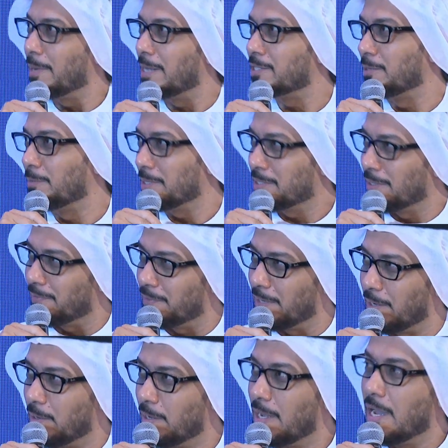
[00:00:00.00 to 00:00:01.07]
asking myself
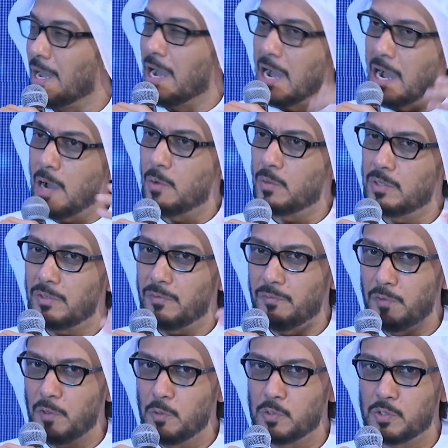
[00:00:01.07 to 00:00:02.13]
now. How the
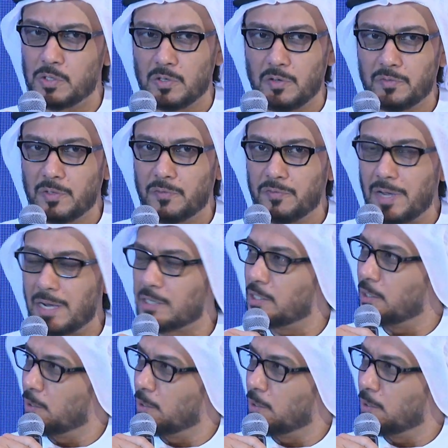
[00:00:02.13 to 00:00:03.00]
future of the factory